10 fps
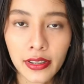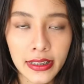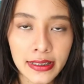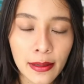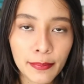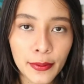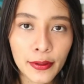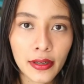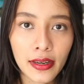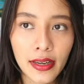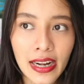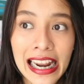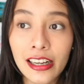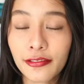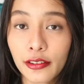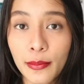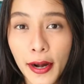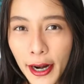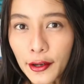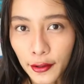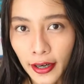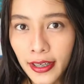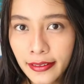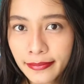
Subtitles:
For example, la alfombra roja.